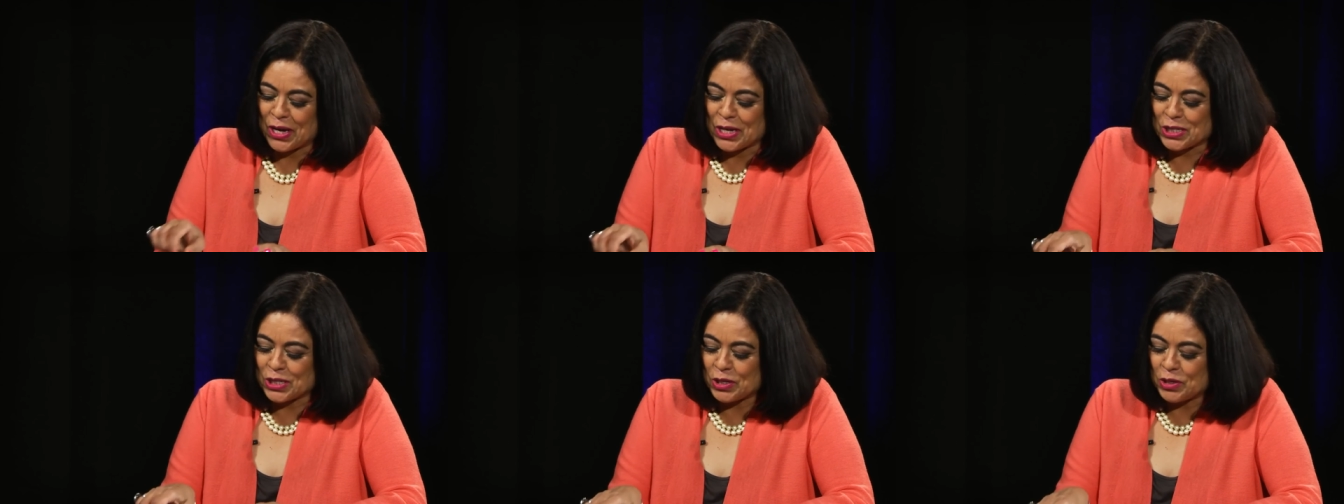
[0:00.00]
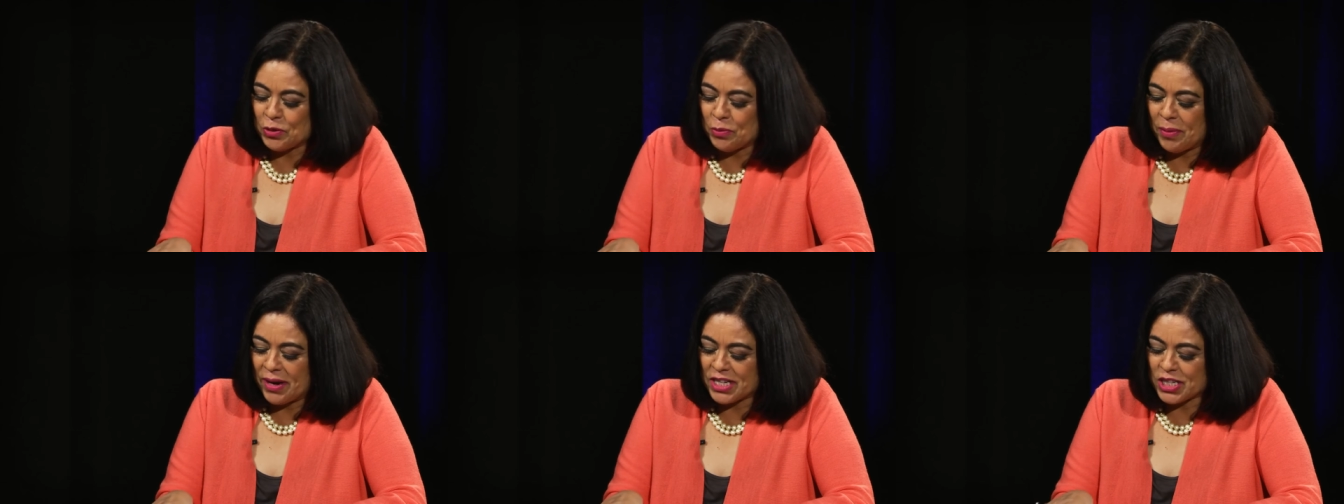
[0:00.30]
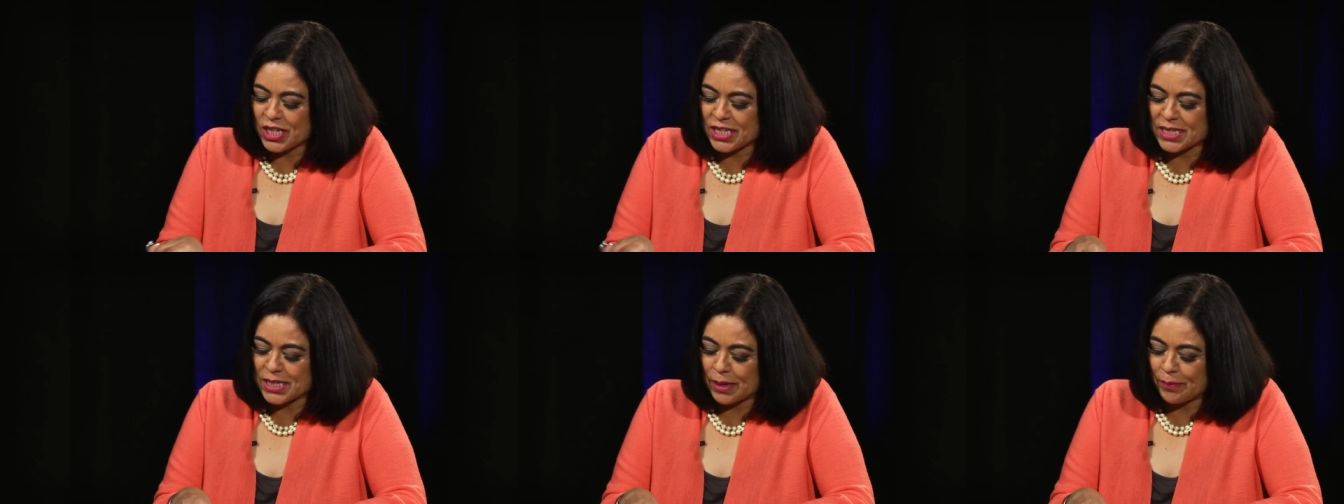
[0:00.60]
So you
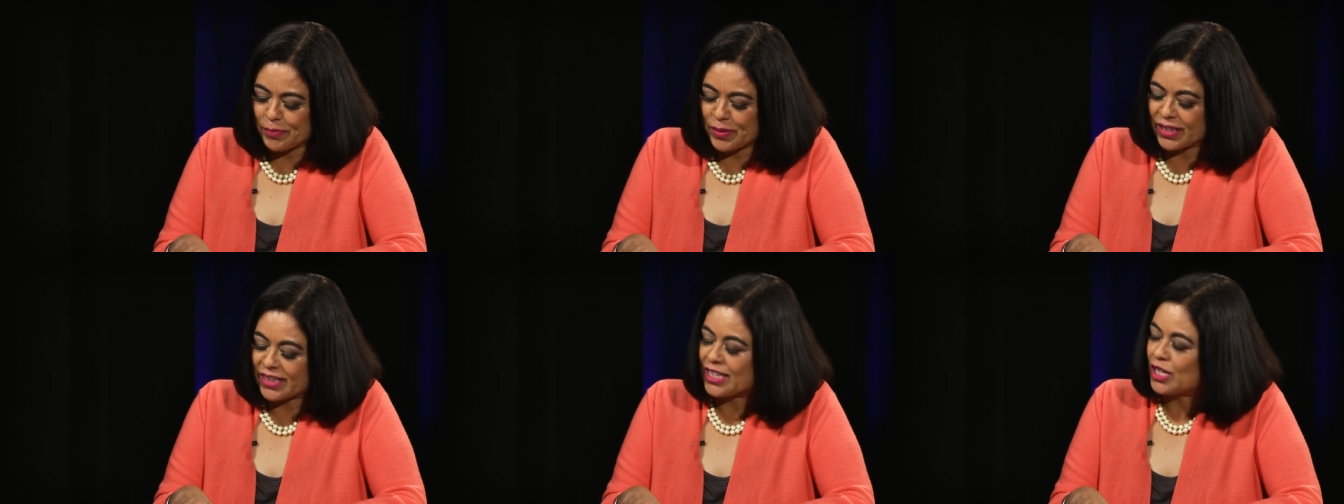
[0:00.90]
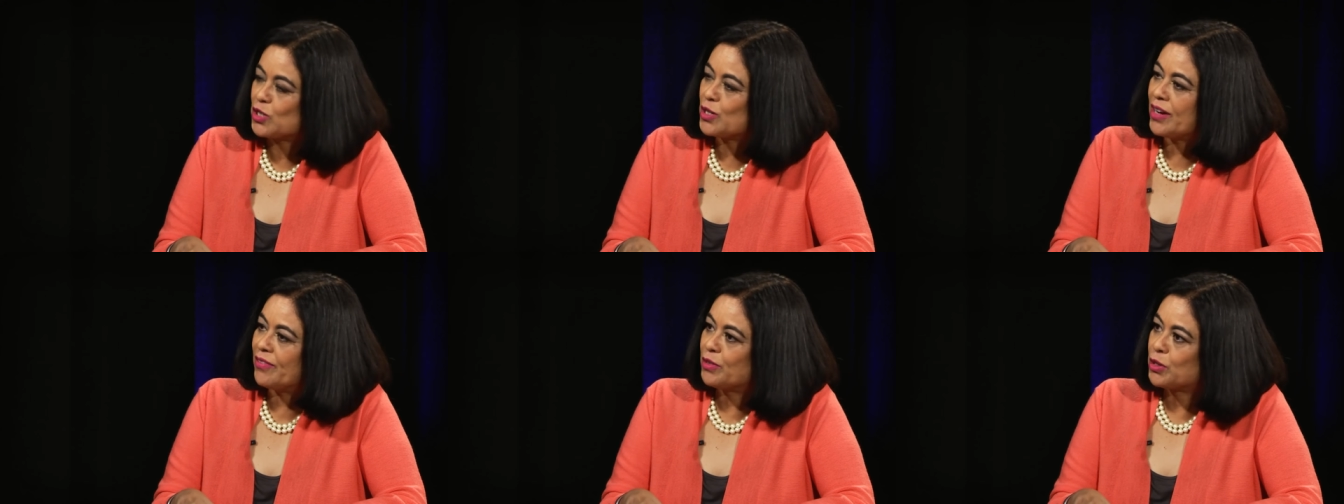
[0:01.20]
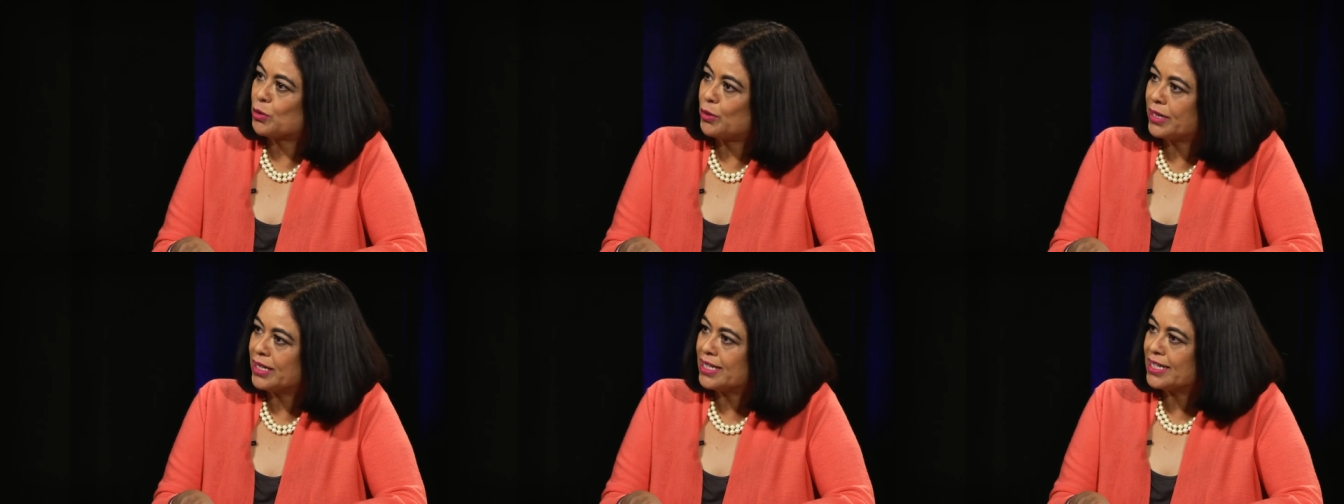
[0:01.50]
mentioned something that you have
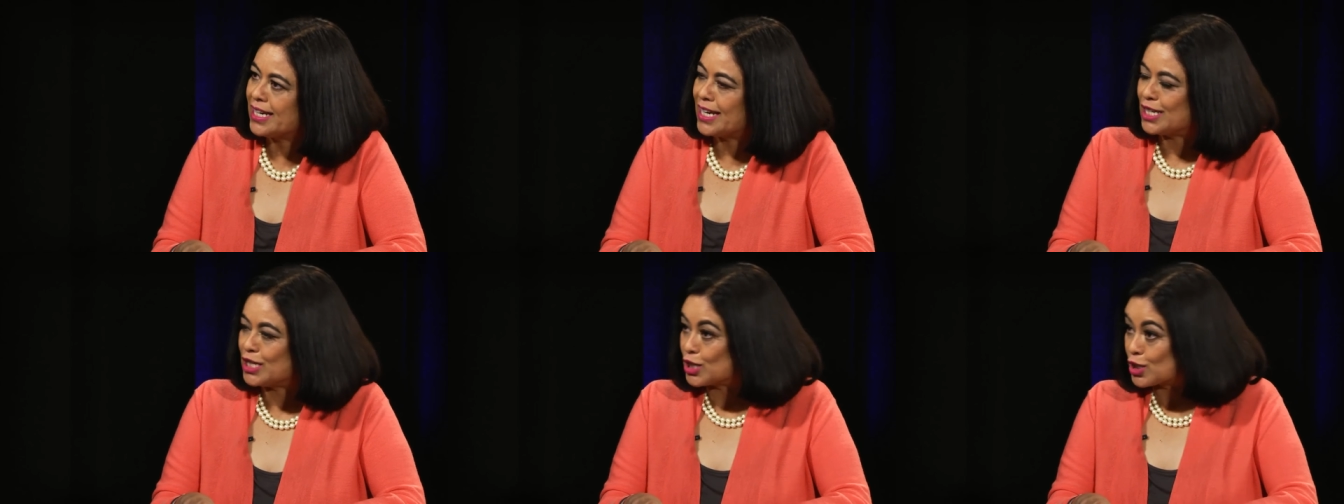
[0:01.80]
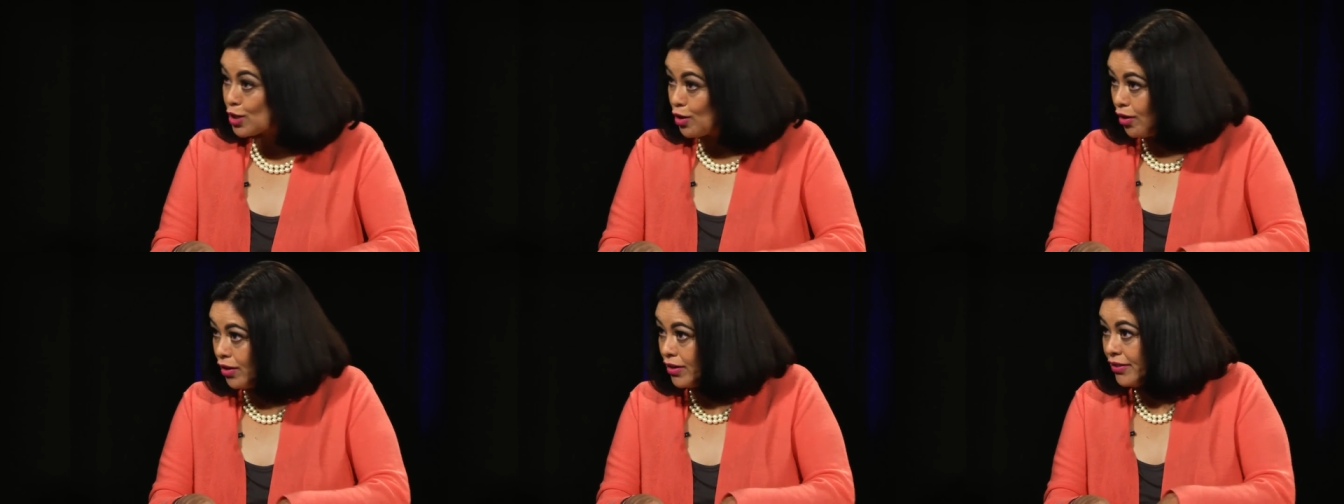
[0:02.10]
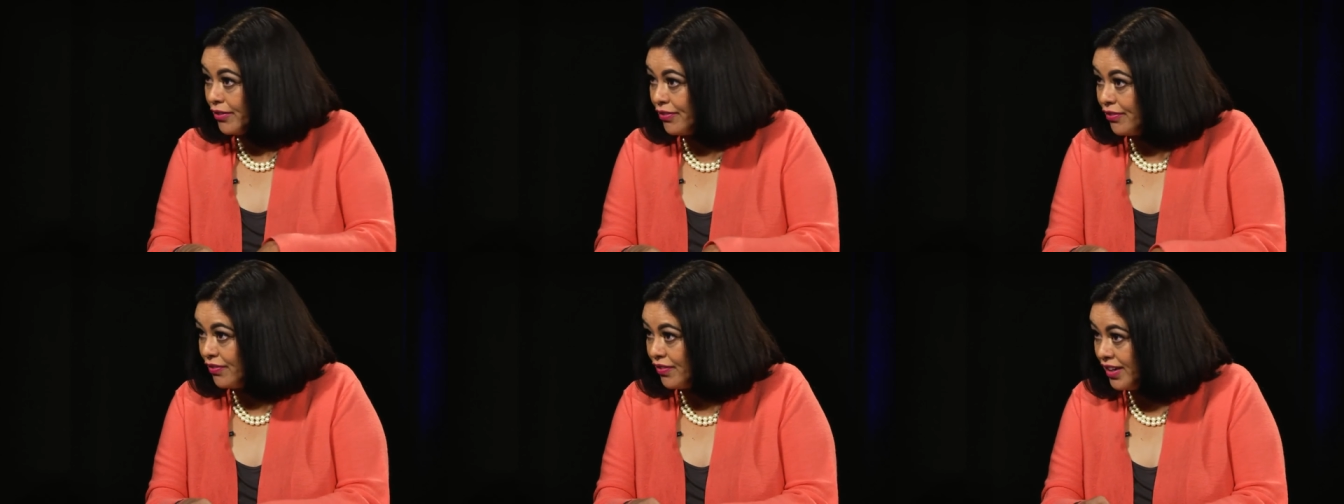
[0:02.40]
cricket and
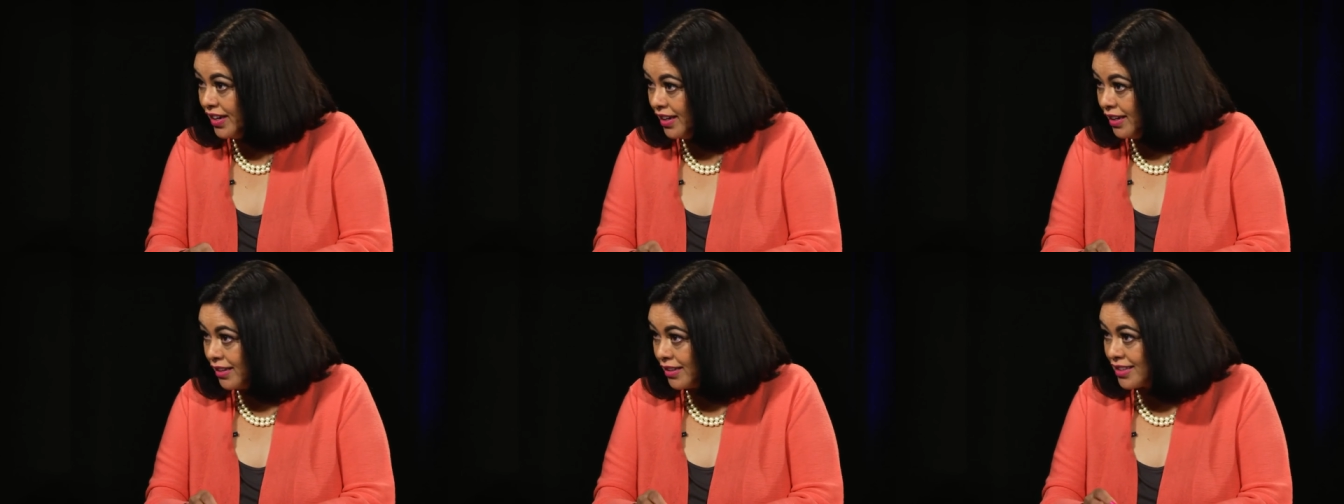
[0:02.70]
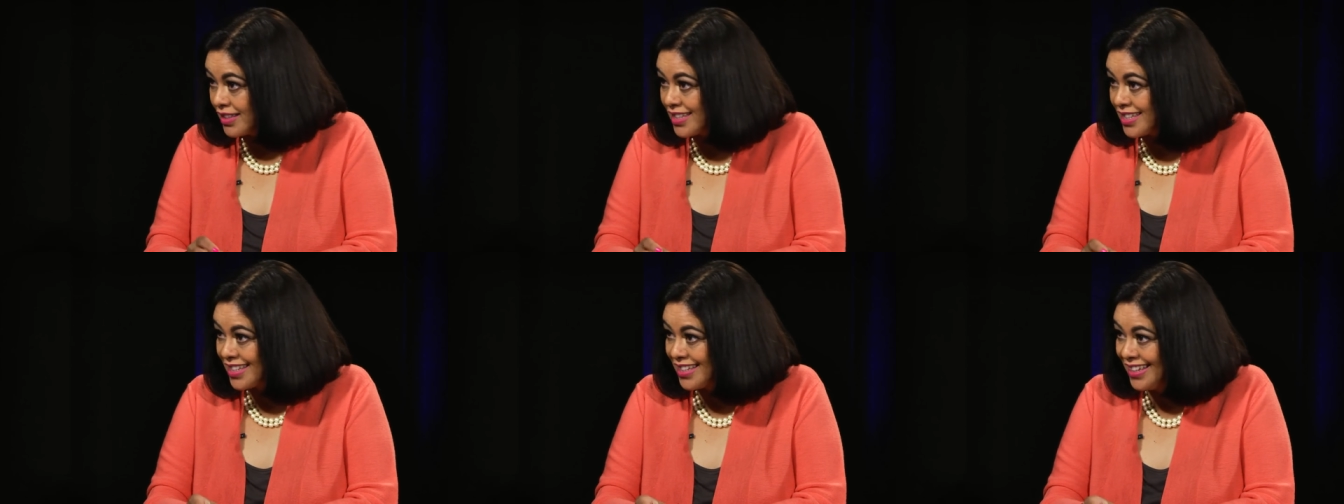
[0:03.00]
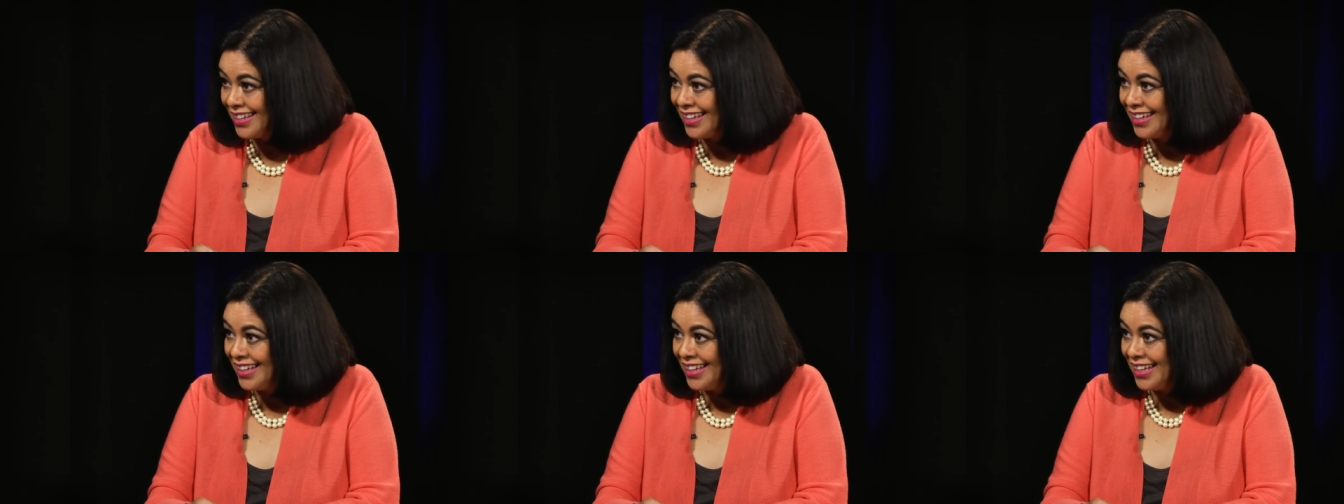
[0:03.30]
soccer fields.
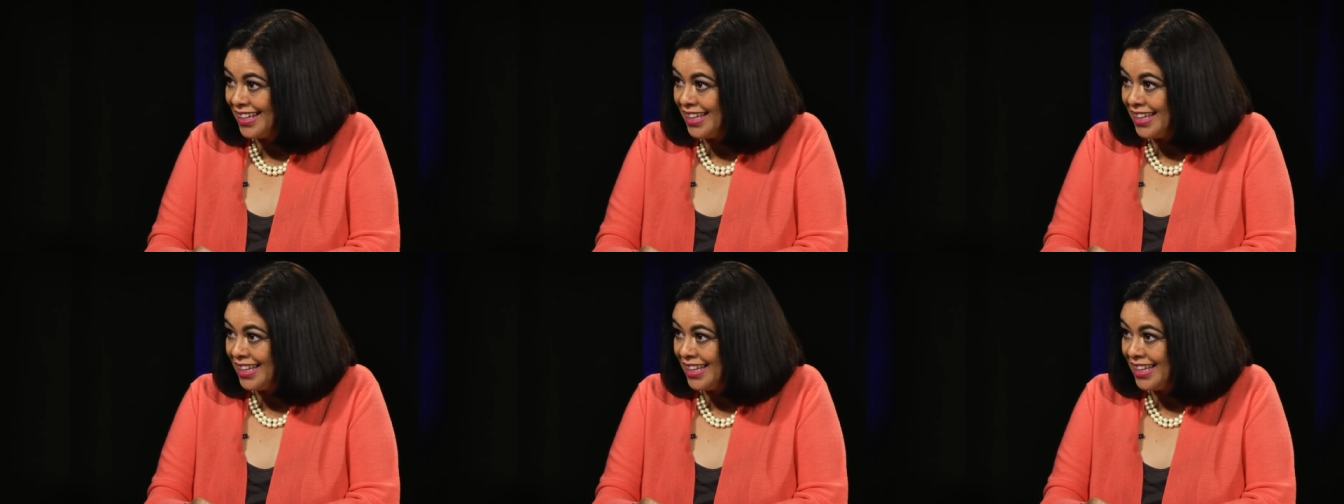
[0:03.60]
Yes.